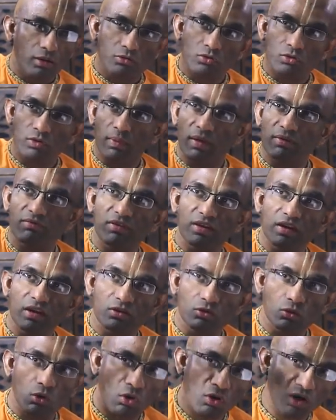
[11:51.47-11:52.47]
So that my
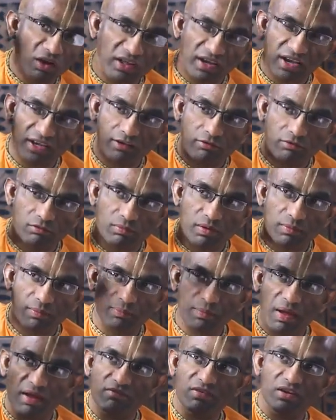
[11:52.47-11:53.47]
finger is no longer connected with me,
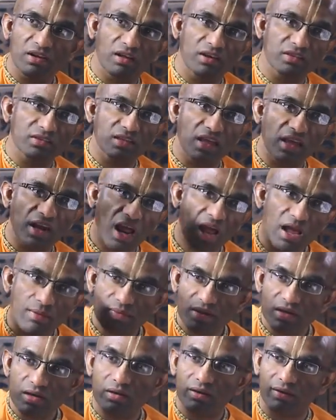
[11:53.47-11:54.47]
but my finger is there, I
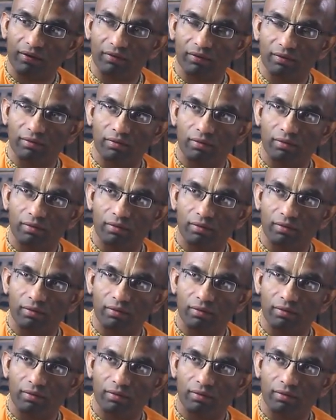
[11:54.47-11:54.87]
am here.